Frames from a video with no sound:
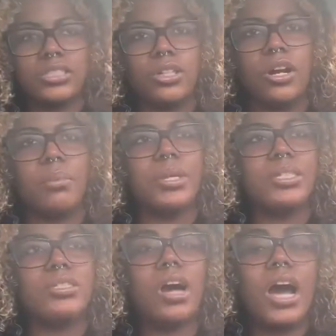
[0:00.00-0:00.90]
your
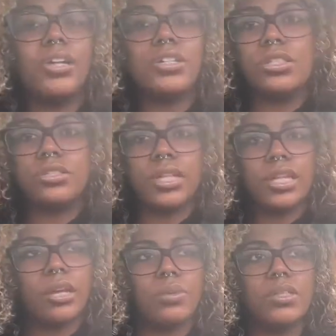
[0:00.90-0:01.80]
armpits. So I used to do that
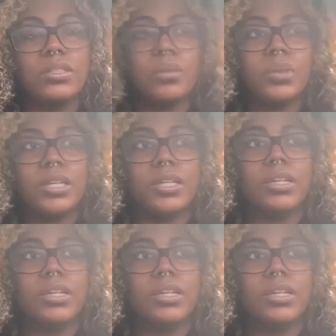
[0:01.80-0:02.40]
like once a week,